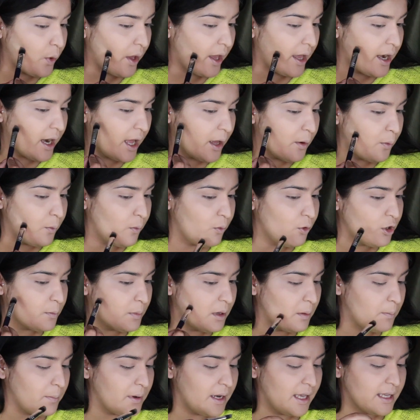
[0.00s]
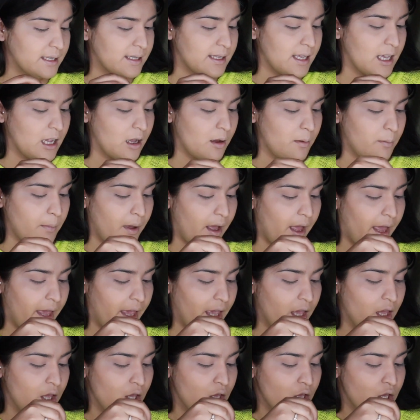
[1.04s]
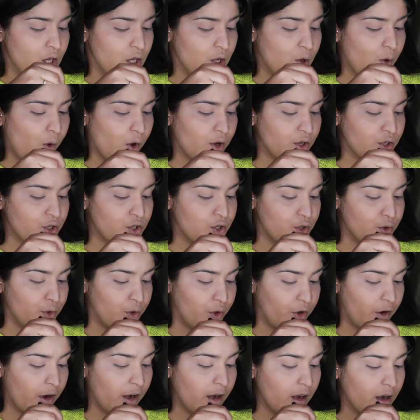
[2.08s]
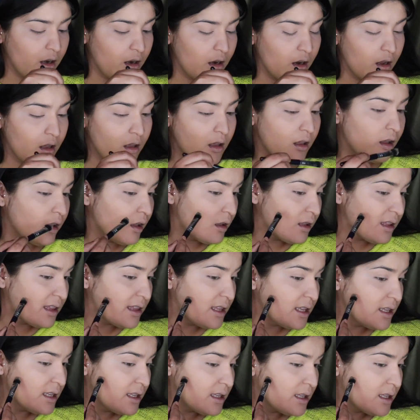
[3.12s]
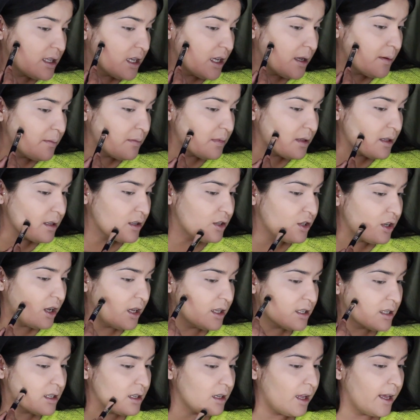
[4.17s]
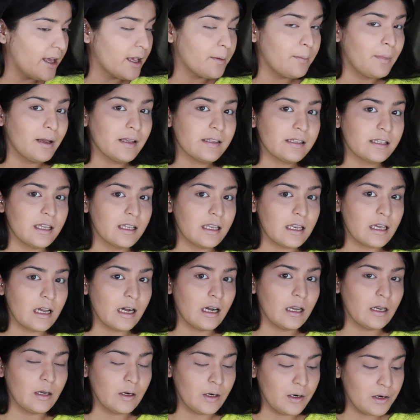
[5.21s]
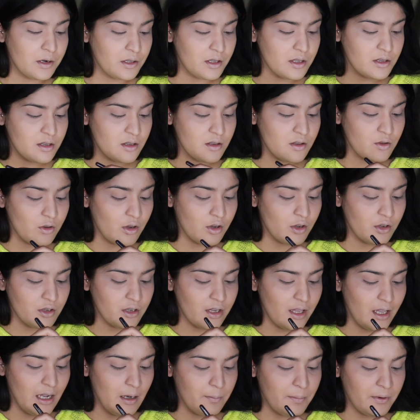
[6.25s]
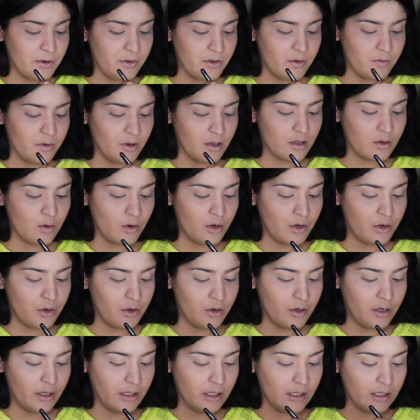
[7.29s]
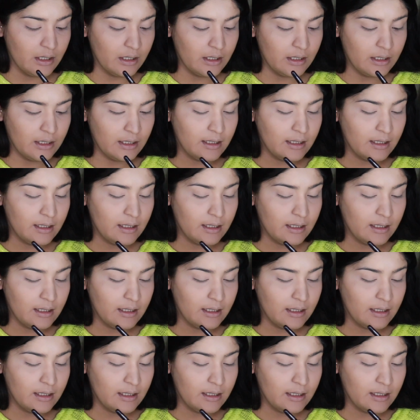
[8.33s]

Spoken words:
where I would be placing my contour. This seems just like my skin color. This is not gonna help in reverse contouring.